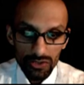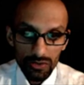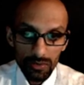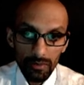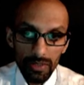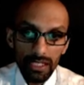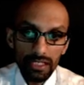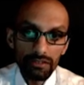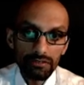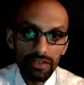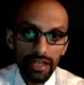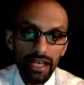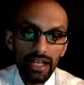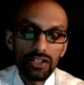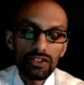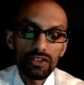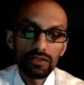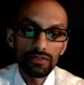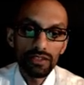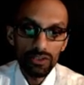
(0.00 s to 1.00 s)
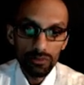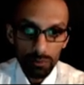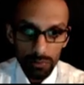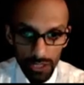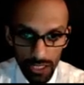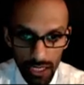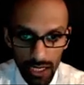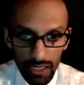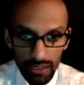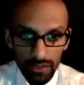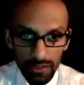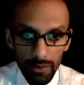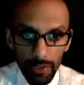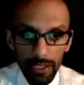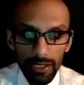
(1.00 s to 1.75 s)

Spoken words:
the main advantage of this block.